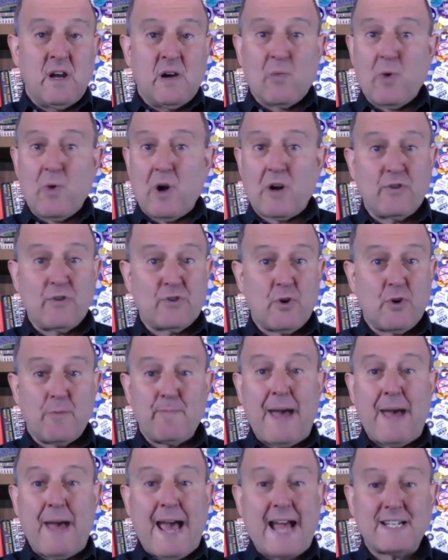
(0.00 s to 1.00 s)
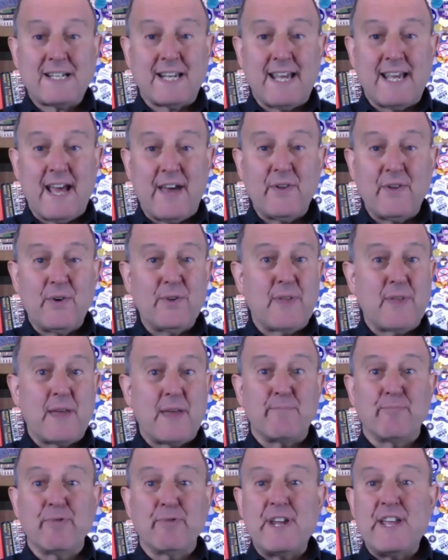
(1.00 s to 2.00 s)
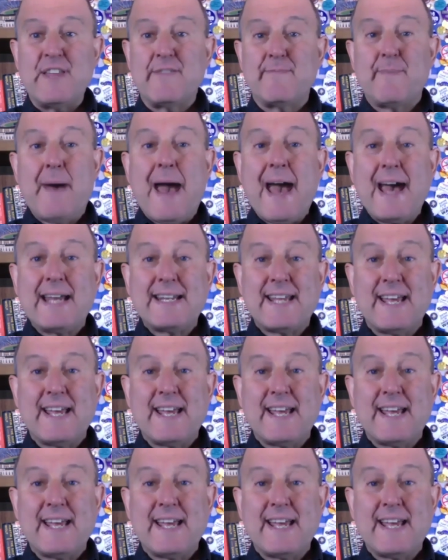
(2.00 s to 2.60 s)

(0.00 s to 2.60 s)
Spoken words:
workers are packed together, they breathe bad